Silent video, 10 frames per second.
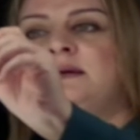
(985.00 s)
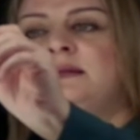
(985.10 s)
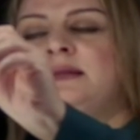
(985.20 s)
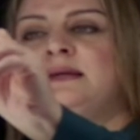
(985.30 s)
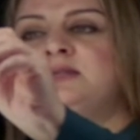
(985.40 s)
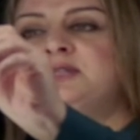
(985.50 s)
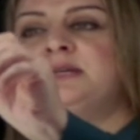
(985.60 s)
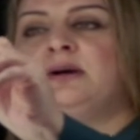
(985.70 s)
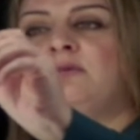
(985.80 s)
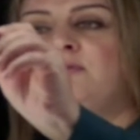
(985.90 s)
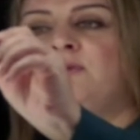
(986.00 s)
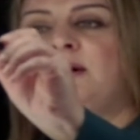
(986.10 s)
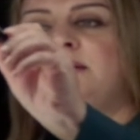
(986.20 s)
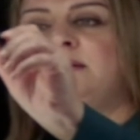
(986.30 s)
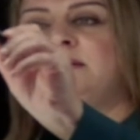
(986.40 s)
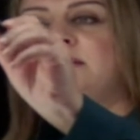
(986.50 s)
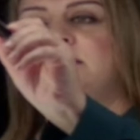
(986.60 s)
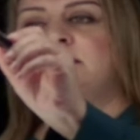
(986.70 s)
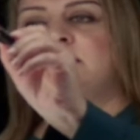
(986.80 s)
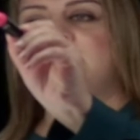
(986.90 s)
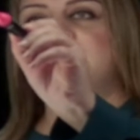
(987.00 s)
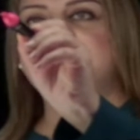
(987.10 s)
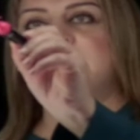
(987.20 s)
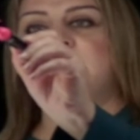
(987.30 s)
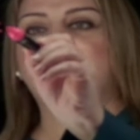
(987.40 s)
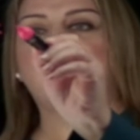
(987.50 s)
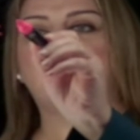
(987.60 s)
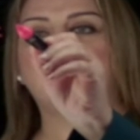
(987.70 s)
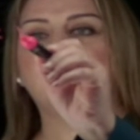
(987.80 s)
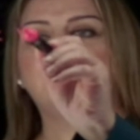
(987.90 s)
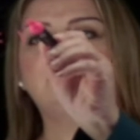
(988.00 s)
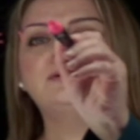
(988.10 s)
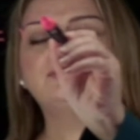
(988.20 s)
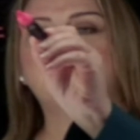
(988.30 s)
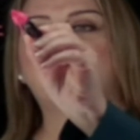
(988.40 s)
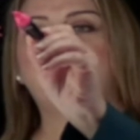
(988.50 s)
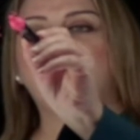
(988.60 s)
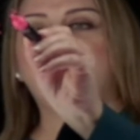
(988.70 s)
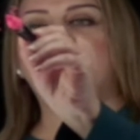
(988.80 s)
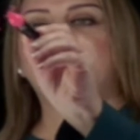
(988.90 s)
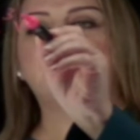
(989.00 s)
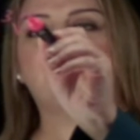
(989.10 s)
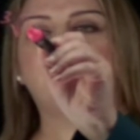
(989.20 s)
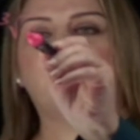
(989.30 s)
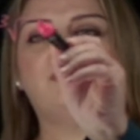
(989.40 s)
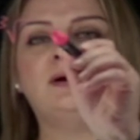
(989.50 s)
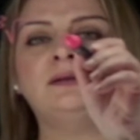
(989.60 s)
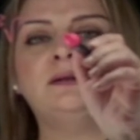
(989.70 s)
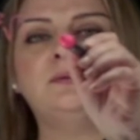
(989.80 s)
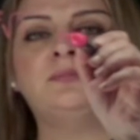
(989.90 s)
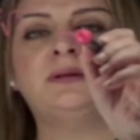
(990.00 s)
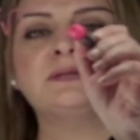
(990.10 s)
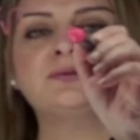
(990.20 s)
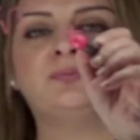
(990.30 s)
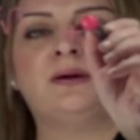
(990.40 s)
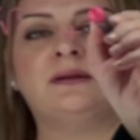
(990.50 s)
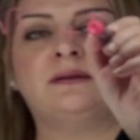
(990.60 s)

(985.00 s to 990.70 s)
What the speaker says: then g of 1 is equal to cube root of 1 plus 1.